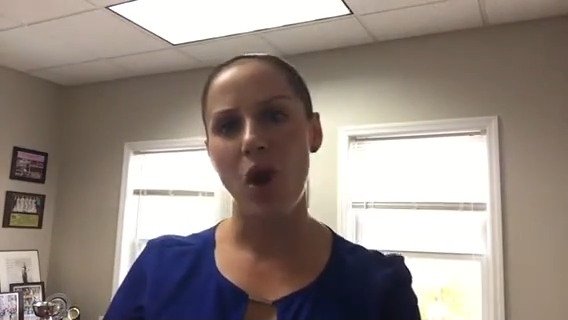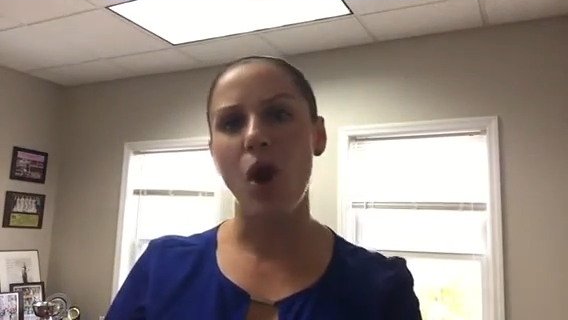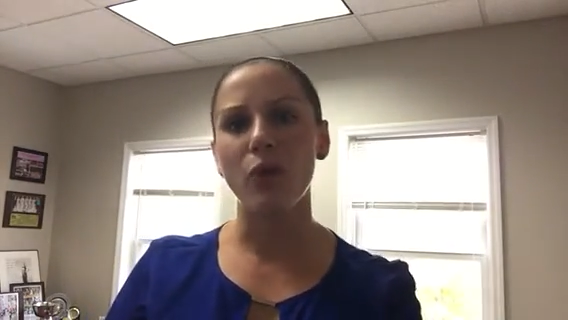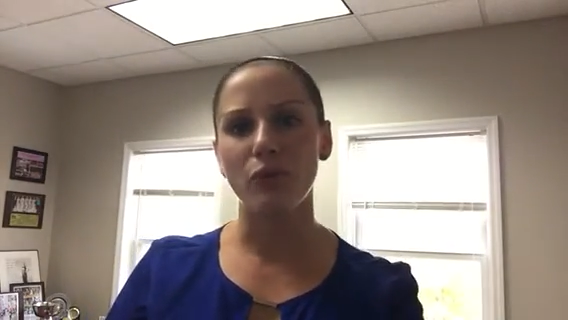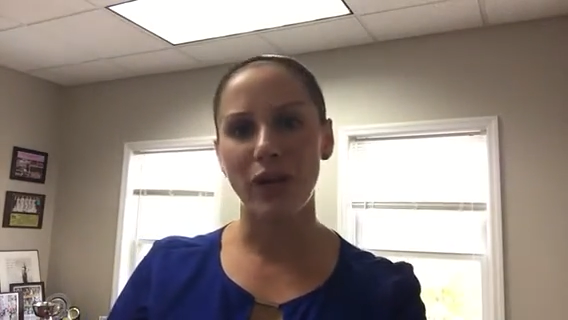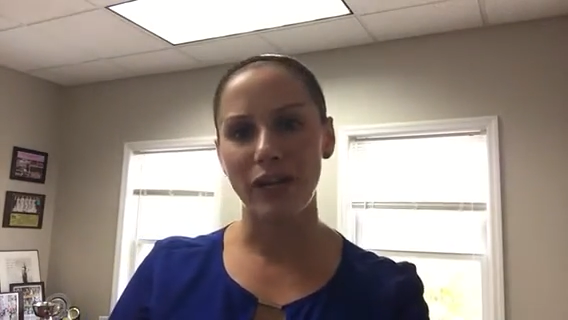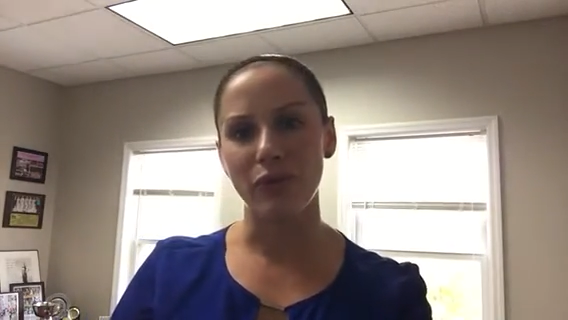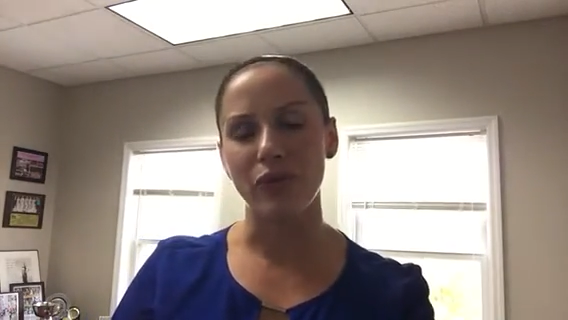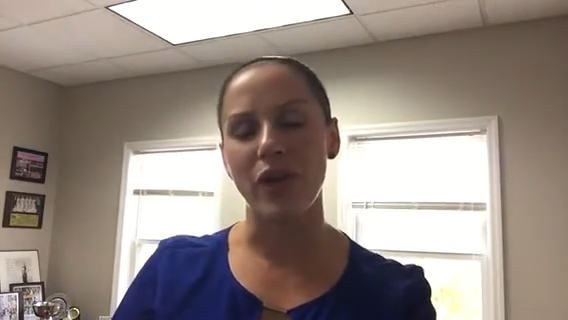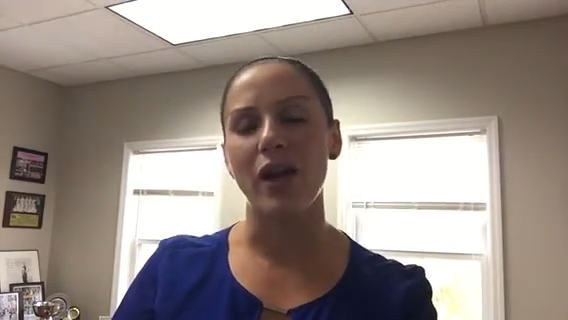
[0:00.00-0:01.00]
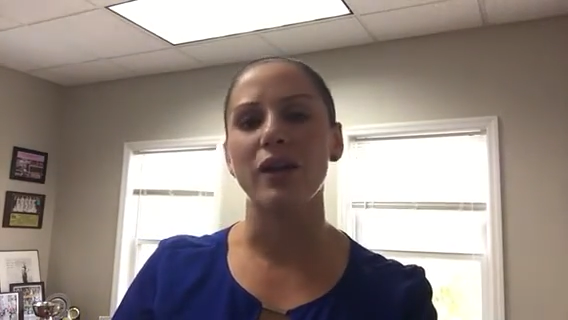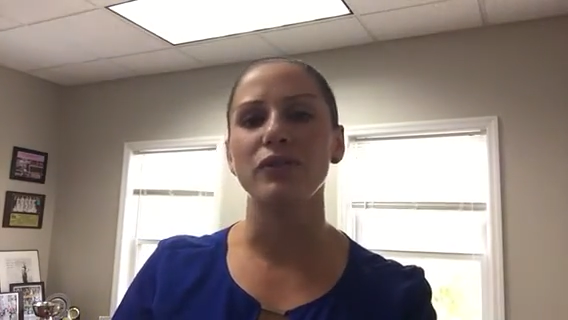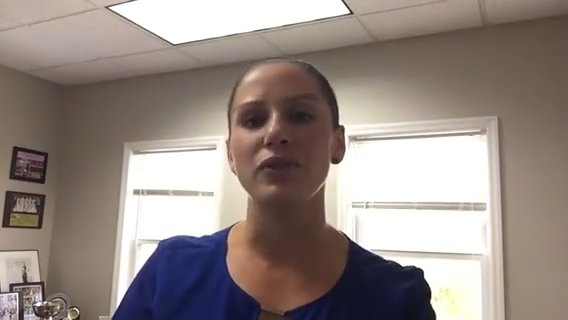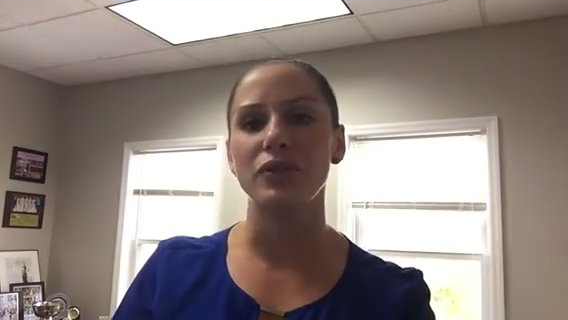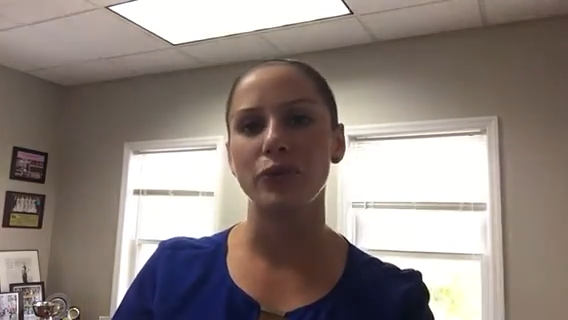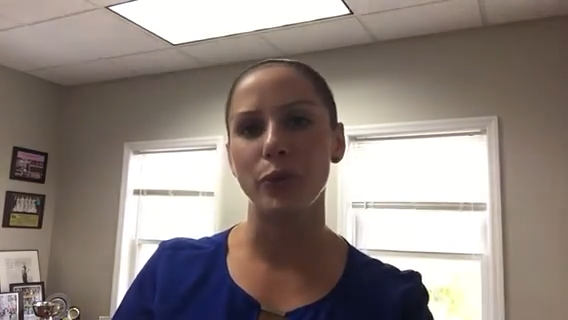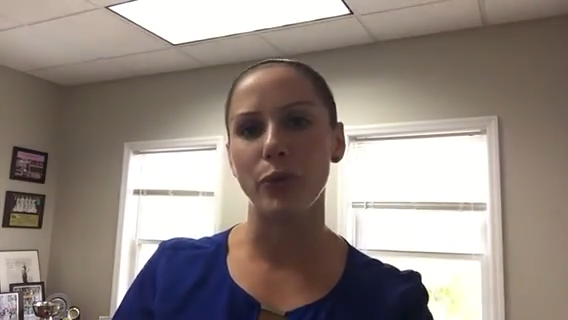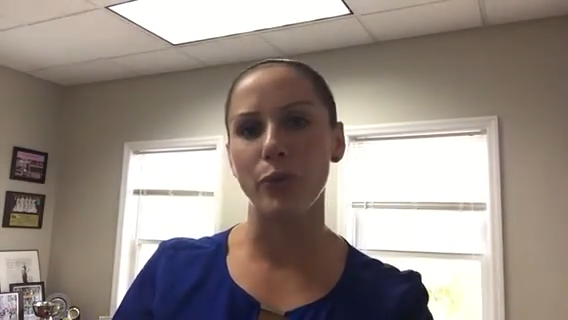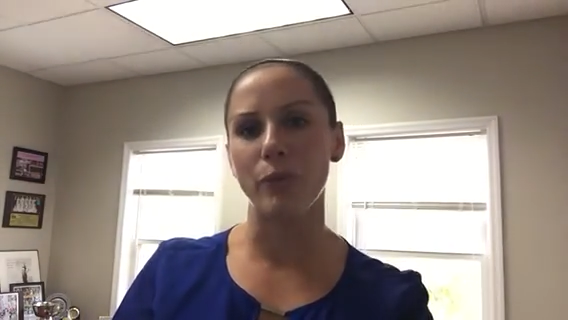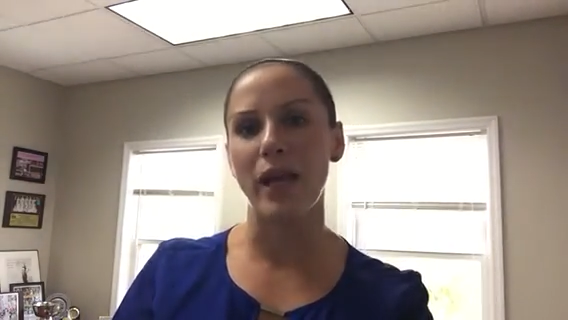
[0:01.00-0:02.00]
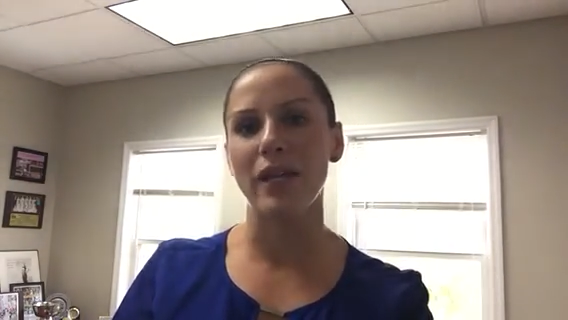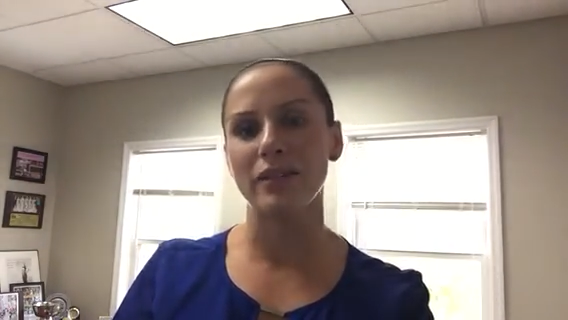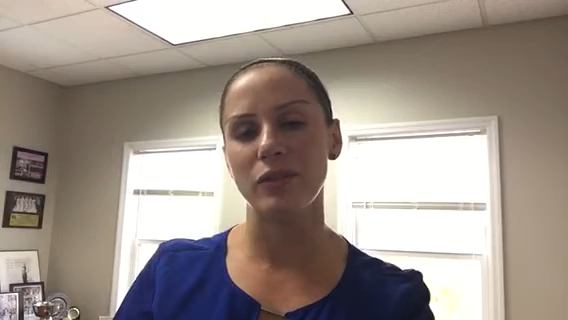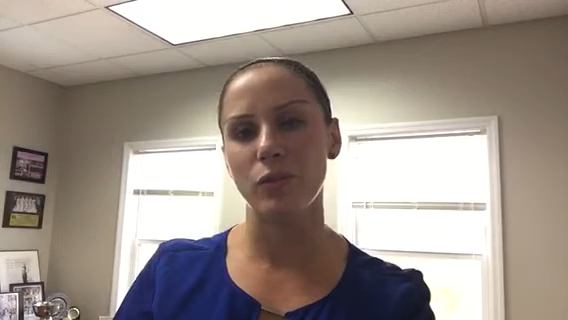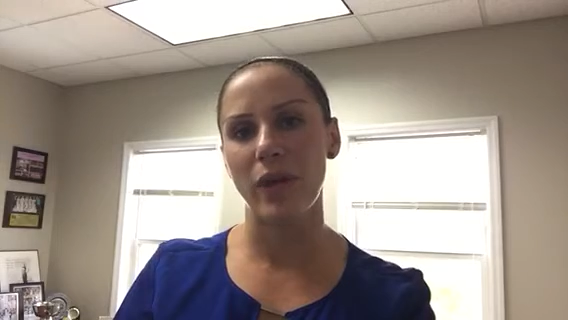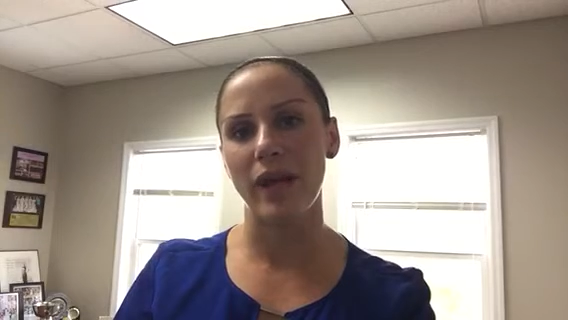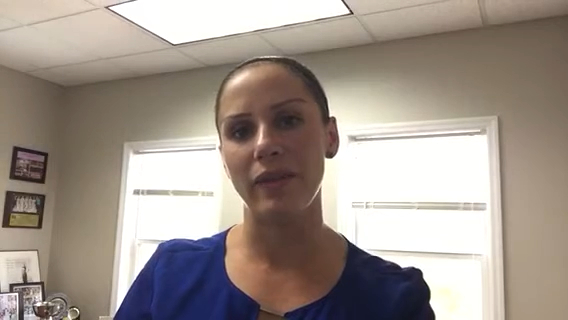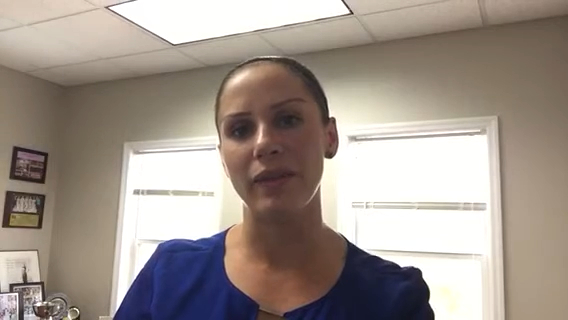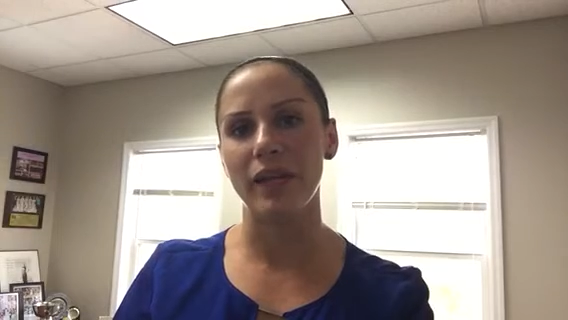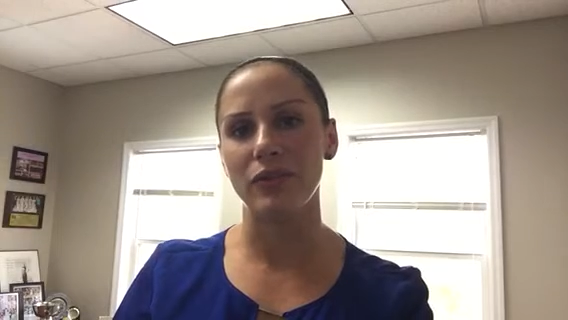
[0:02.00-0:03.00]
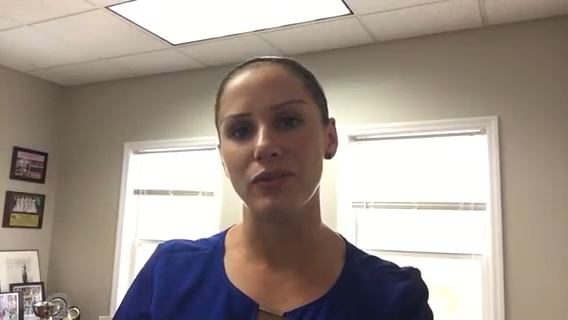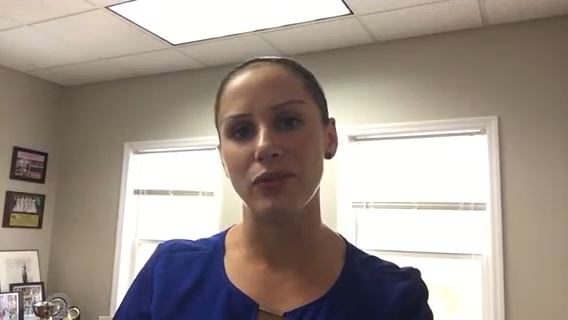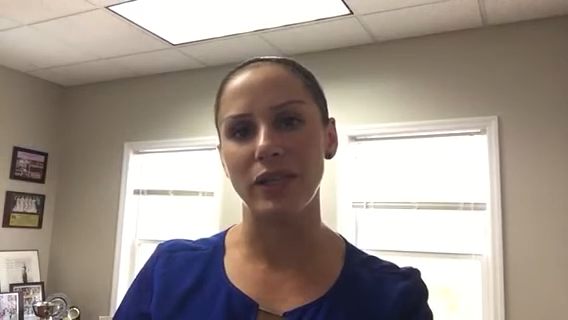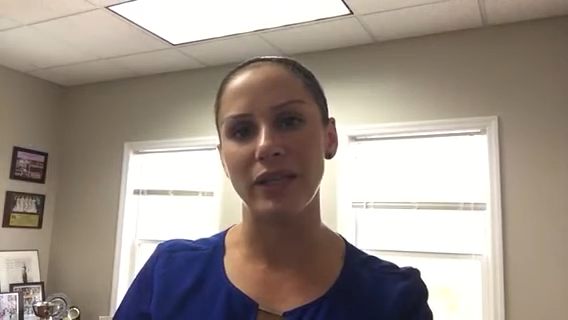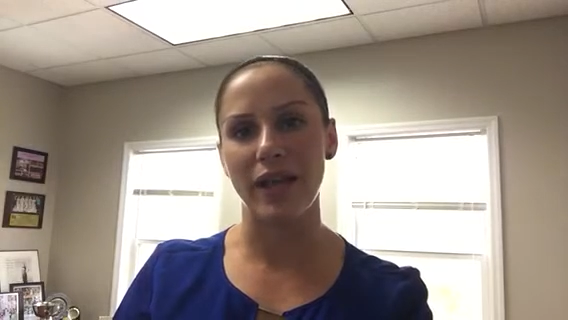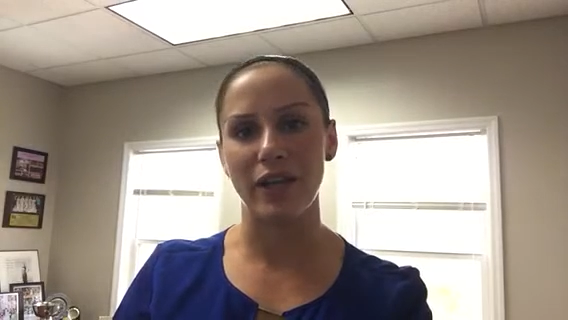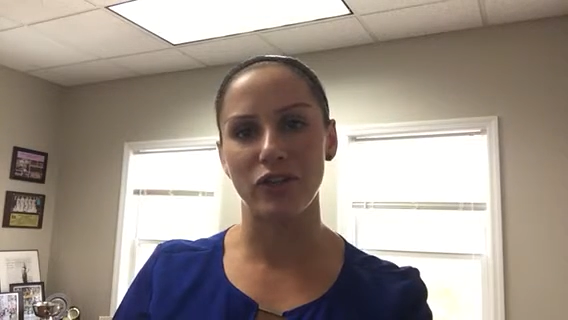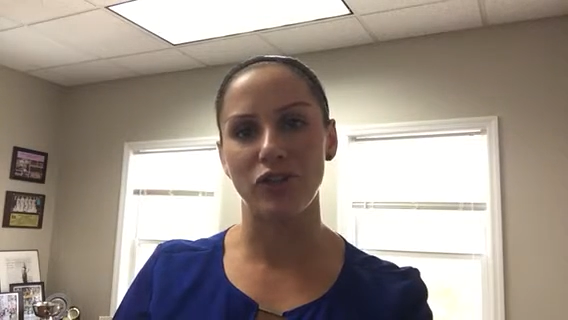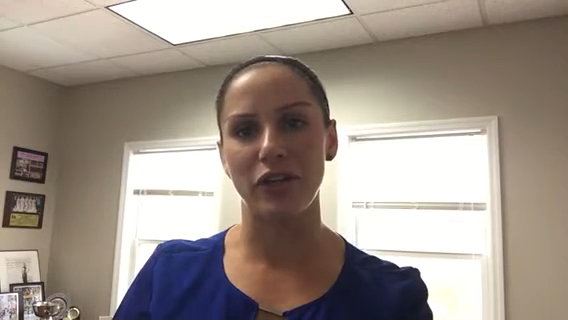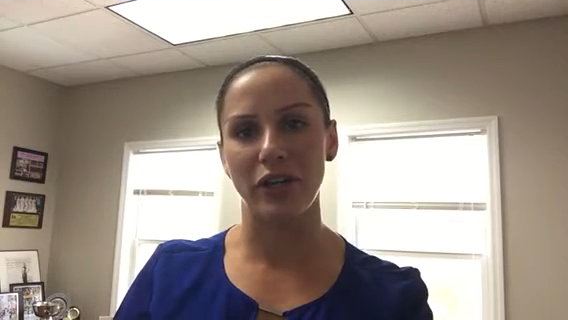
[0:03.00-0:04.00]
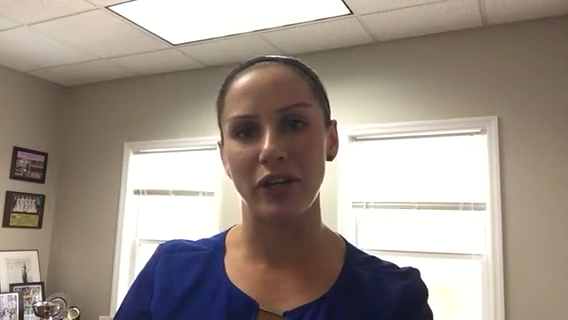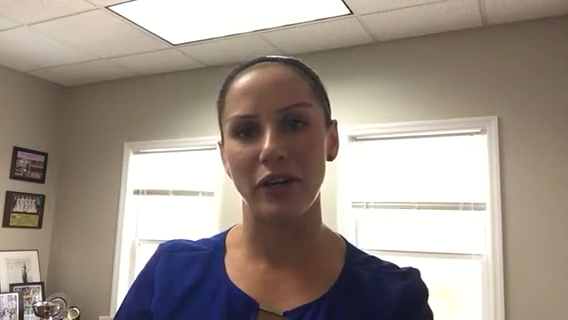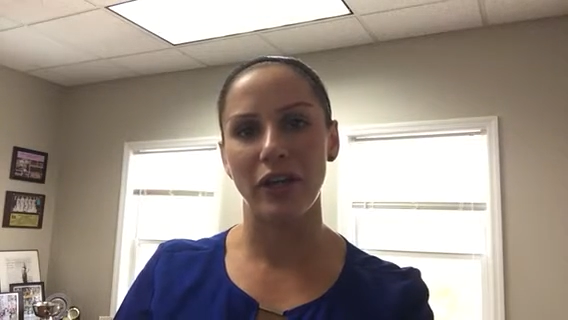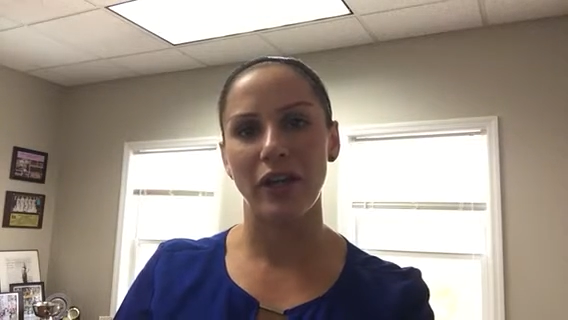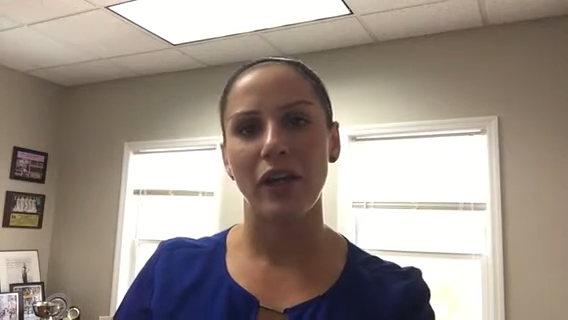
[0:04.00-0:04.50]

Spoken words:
all riding for the hundreds who passed away in the line of duty last year.